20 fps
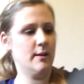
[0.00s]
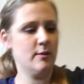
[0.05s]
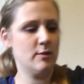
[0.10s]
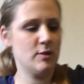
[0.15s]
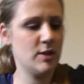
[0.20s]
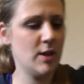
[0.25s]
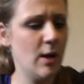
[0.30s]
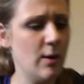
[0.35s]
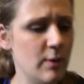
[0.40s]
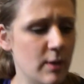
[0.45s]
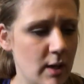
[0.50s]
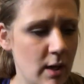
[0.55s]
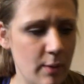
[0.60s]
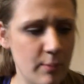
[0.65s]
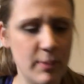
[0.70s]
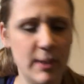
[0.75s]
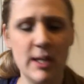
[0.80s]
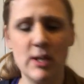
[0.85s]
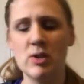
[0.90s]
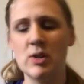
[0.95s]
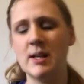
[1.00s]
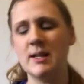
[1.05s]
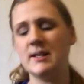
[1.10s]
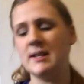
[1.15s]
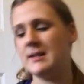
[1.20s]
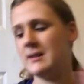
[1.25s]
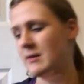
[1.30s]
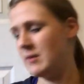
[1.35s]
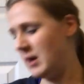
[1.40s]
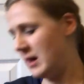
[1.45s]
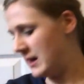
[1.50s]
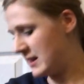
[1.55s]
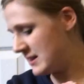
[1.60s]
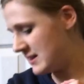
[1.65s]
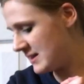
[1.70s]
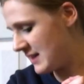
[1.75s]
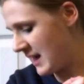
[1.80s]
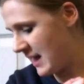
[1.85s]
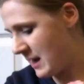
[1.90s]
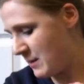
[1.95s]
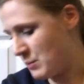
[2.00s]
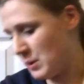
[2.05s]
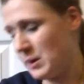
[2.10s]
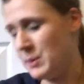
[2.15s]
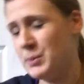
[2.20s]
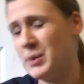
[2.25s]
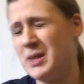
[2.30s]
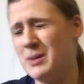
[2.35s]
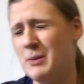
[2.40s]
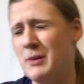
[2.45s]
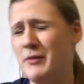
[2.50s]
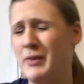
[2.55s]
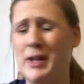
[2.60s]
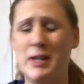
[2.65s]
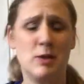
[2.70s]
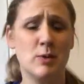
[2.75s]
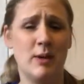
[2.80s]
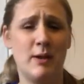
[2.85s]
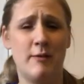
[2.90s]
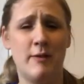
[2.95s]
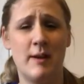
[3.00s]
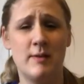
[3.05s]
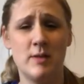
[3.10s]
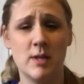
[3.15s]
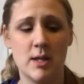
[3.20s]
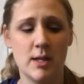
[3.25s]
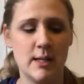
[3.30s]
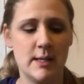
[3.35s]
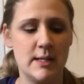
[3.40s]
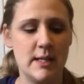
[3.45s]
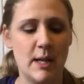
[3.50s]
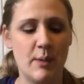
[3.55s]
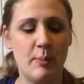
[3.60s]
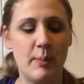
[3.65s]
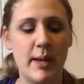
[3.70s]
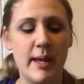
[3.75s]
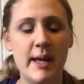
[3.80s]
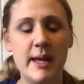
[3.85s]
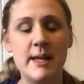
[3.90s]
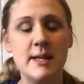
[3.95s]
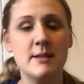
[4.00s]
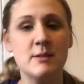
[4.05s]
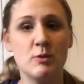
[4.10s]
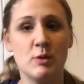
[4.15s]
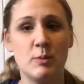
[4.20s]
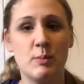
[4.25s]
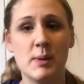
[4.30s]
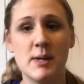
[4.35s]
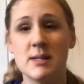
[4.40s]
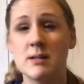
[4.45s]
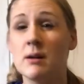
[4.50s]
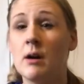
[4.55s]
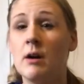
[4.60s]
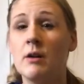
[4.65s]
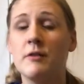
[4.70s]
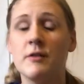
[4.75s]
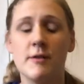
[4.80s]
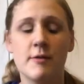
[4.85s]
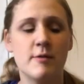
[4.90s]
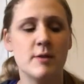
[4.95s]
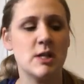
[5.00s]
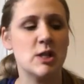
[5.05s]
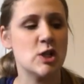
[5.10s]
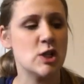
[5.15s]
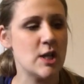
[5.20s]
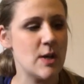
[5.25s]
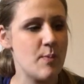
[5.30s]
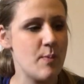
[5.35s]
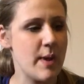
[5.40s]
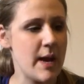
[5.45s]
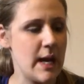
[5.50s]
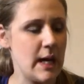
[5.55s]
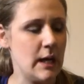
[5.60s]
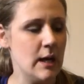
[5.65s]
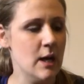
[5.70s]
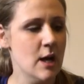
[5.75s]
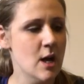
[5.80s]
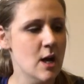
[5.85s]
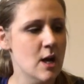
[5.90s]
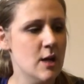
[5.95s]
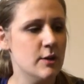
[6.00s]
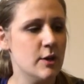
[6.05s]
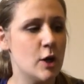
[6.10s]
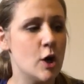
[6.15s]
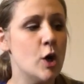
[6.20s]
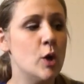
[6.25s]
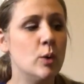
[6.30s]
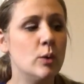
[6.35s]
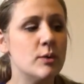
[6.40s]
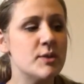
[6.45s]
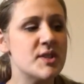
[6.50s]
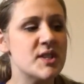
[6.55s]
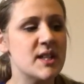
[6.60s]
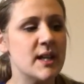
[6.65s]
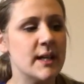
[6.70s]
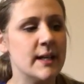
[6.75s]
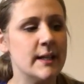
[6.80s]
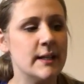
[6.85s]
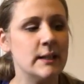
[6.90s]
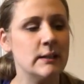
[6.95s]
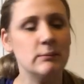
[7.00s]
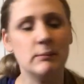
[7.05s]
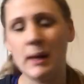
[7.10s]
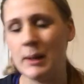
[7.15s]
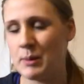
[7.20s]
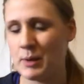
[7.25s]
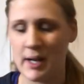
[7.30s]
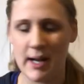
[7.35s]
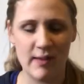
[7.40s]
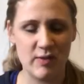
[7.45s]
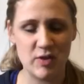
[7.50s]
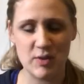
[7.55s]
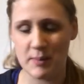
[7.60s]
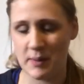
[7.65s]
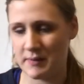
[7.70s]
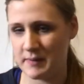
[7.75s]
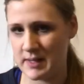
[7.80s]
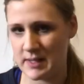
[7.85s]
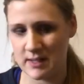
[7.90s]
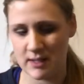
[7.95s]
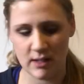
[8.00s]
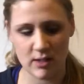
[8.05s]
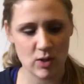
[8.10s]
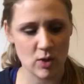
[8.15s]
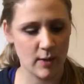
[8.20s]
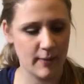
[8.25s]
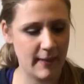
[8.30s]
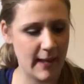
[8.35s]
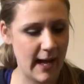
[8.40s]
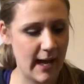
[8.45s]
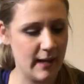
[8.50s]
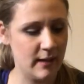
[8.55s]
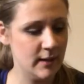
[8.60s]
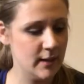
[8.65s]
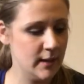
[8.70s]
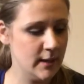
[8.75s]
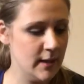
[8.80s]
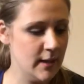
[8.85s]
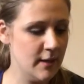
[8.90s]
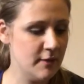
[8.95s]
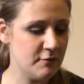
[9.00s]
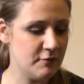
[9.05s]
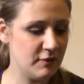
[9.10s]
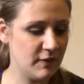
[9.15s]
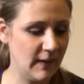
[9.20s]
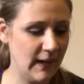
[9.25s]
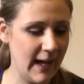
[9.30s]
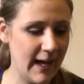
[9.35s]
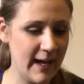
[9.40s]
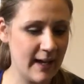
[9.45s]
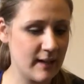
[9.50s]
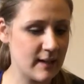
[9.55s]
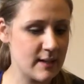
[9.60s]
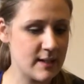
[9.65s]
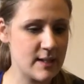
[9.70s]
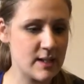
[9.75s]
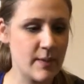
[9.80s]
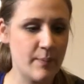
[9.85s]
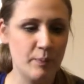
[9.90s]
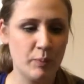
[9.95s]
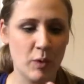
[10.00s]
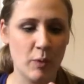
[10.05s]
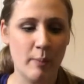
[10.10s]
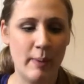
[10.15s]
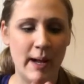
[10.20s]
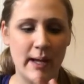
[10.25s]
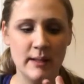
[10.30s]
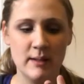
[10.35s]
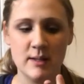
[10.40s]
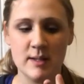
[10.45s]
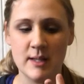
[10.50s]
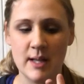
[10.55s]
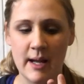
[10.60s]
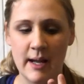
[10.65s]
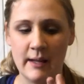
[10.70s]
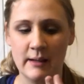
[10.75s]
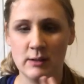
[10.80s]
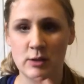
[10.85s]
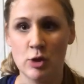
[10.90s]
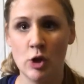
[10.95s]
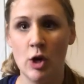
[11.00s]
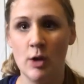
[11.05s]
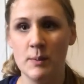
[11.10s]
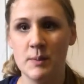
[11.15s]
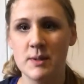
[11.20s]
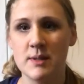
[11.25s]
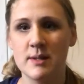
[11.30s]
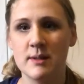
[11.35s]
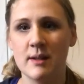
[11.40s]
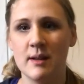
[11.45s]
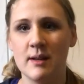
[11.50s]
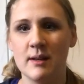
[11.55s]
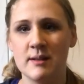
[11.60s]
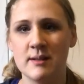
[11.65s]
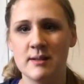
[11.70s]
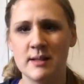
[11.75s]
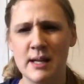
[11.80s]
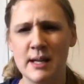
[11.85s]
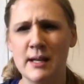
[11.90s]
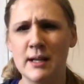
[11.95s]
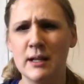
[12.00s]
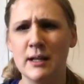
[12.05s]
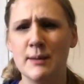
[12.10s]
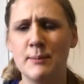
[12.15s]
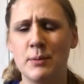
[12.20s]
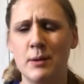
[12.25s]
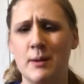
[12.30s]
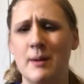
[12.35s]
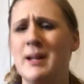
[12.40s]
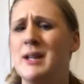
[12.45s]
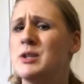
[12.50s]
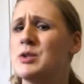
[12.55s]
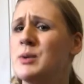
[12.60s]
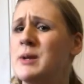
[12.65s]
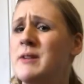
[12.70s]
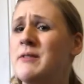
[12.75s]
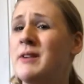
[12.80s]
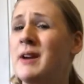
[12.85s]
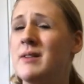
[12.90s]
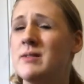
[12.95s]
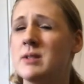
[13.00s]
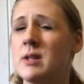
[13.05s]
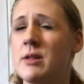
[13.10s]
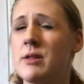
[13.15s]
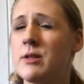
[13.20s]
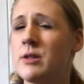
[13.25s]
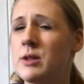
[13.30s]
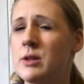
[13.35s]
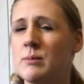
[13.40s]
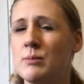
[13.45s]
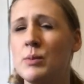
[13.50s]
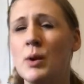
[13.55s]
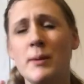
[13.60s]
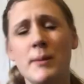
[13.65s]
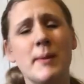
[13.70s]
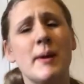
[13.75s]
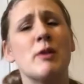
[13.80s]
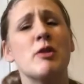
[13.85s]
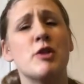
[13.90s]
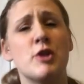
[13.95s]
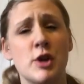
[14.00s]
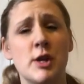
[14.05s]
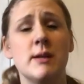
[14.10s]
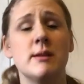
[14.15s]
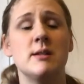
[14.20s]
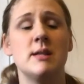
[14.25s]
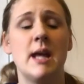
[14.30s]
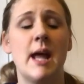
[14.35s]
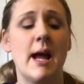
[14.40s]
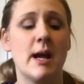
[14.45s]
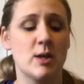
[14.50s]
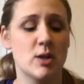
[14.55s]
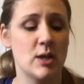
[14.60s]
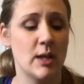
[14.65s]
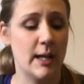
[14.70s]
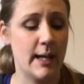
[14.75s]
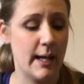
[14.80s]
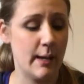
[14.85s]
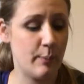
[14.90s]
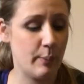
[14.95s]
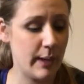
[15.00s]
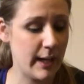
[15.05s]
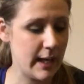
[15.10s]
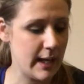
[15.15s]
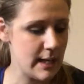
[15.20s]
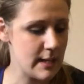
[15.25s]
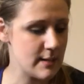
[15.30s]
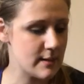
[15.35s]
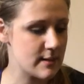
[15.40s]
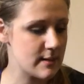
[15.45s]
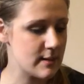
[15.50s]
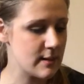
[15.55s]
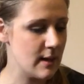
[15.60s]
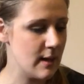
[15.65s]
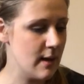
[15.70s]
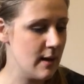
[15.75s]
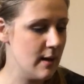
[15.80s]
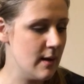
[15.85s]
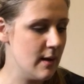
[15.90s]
There's Toad & Company dresses, I'm going to say, probably put them up for like 25 to 30 a piece with best offer, free shipping. The cool skirt, I'm going to have to do my research on that. Flax, pants and tops as singular, probably like 25 to, probably about 30 actually a piece.